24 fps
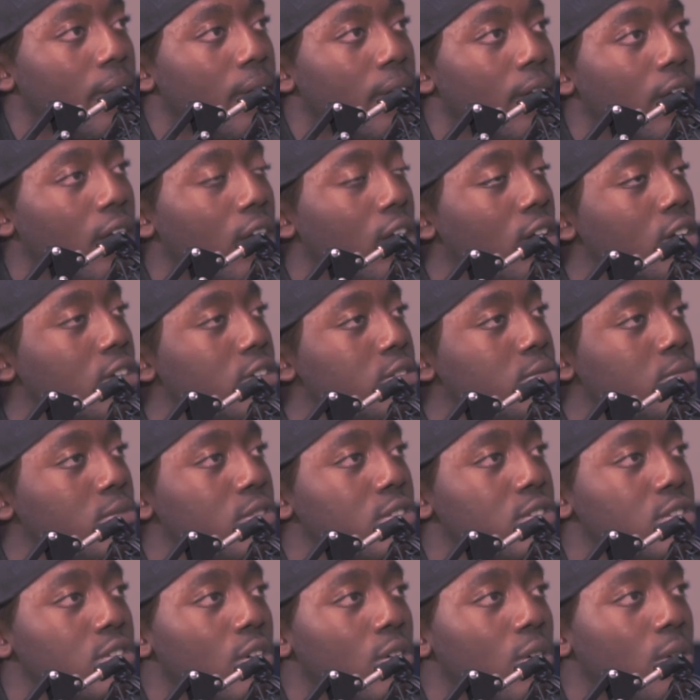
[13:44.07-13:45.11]
It hurts me
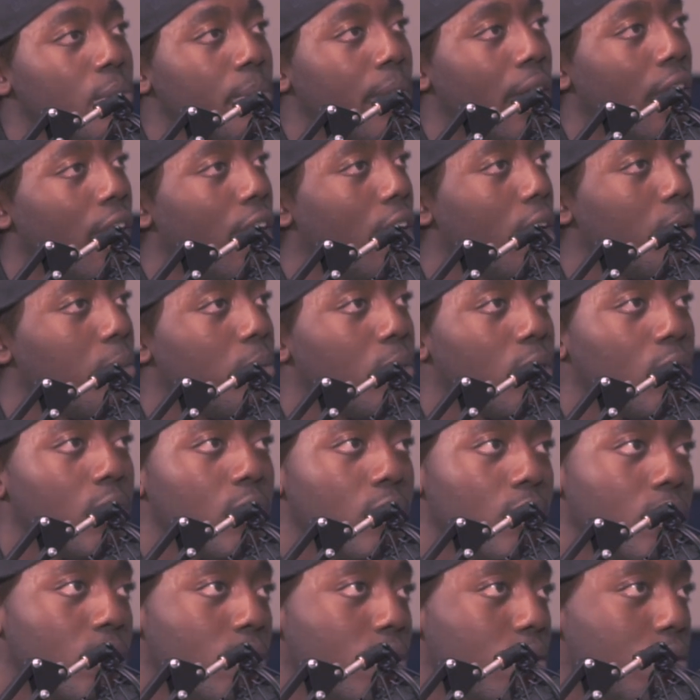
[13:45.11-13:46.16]
so bad,
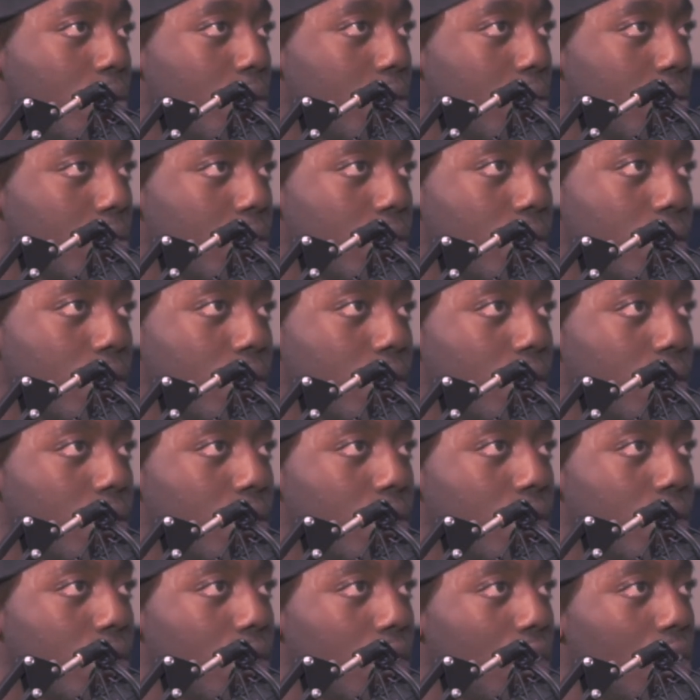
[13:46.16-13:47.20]
bro.
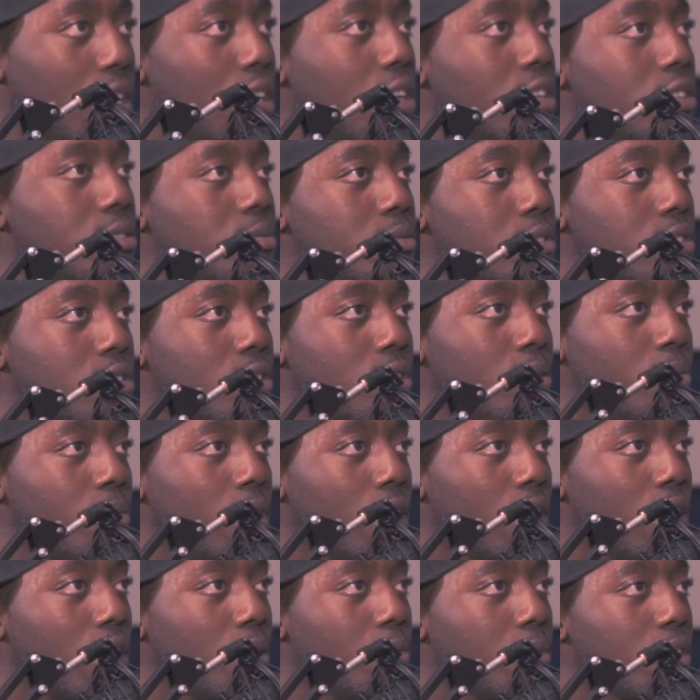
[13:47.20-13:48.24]
It hurts me so
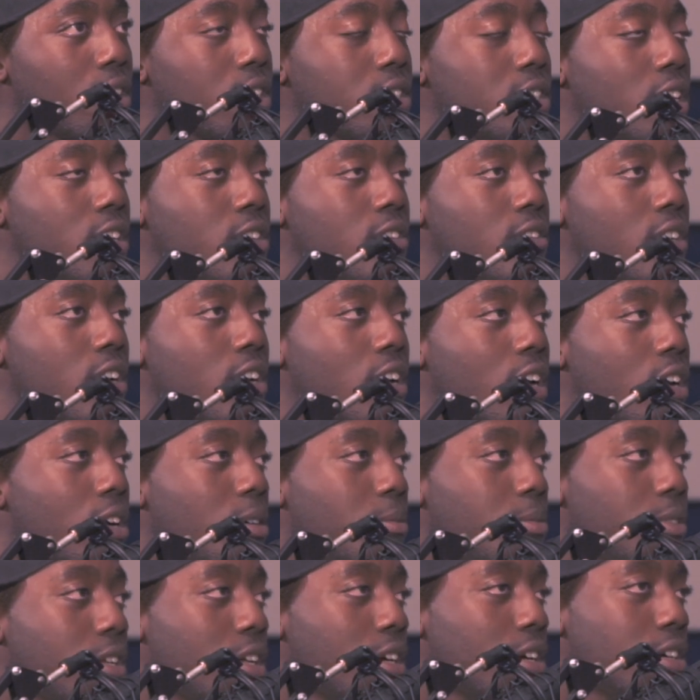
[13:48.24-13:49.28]
bad because I know they caught
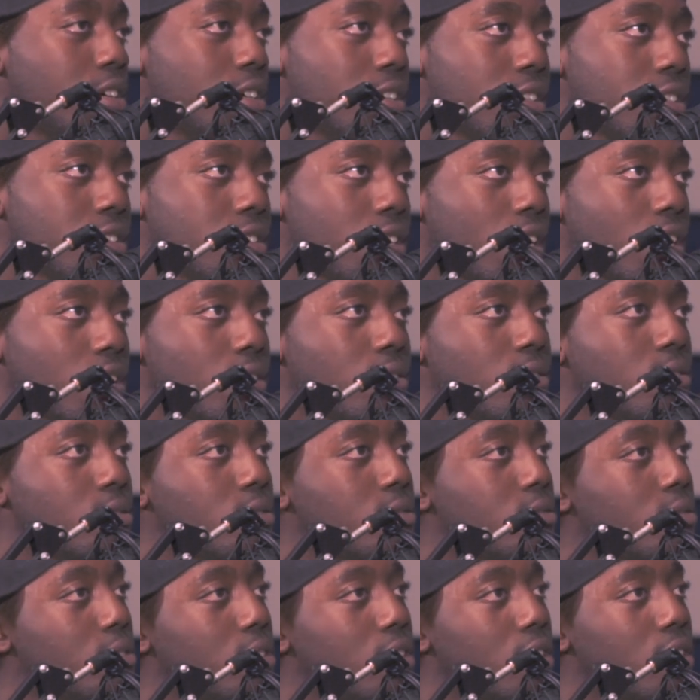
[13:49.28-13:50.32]
up in that hood cycle.
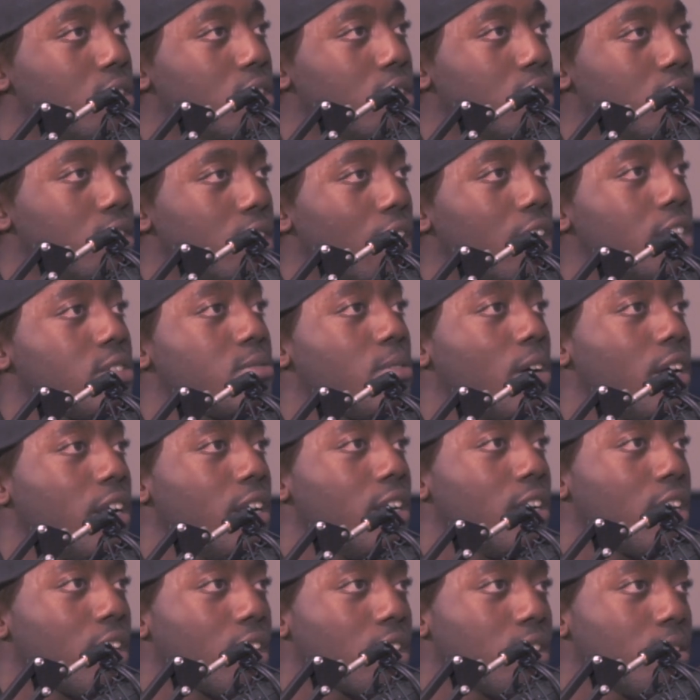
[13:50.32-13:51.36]
That's why they
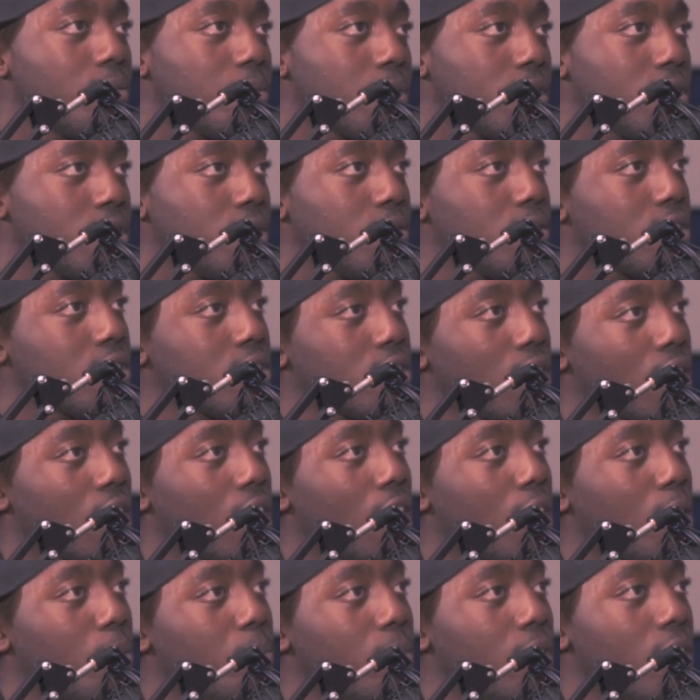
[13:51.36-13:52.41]
not coming to see because they
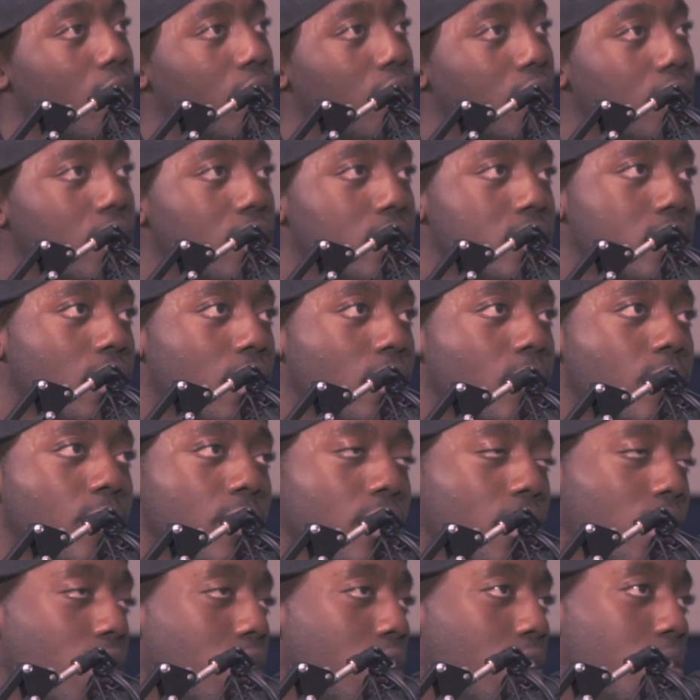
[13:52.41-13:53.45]
caught up in that hood cycle and
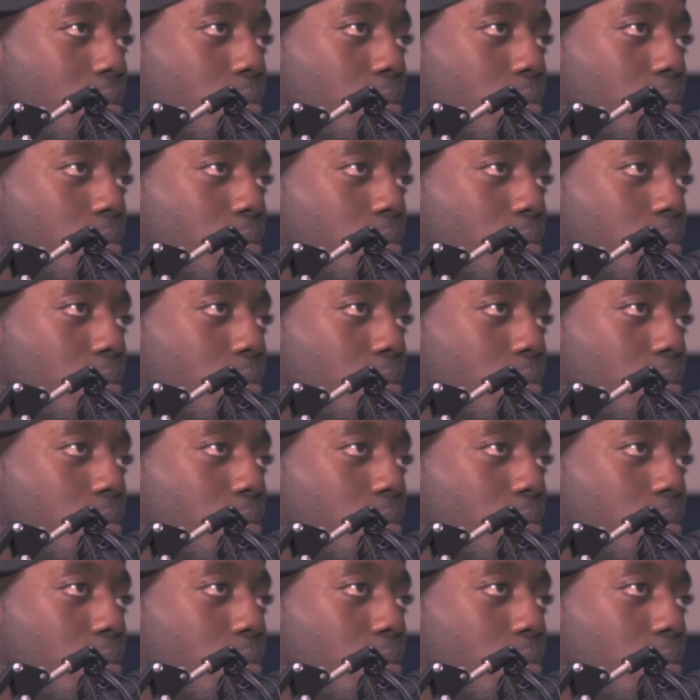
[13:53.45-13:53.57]
can't get a